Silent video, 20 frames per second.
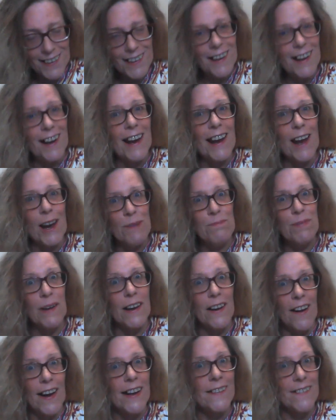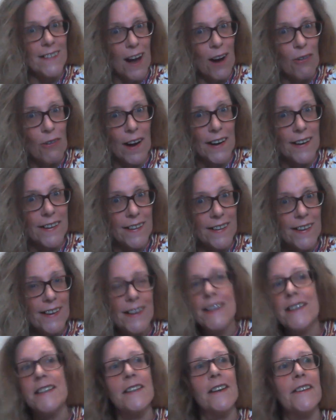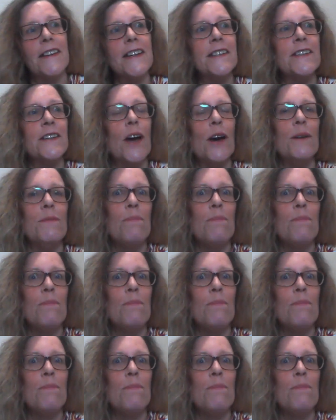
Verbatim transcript: I hope you like that one. So there's no